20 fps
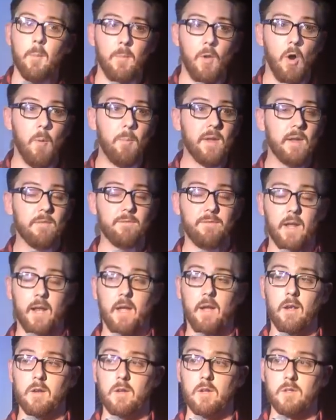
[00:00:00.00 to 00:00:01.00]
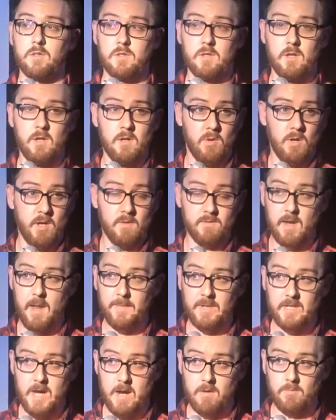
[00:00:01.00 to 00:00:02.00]
Not being Villa, because, you know, you've
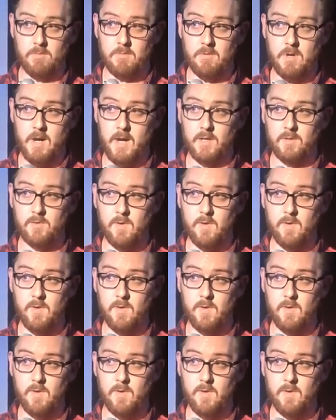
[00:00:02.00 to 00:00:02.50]
let me down, right?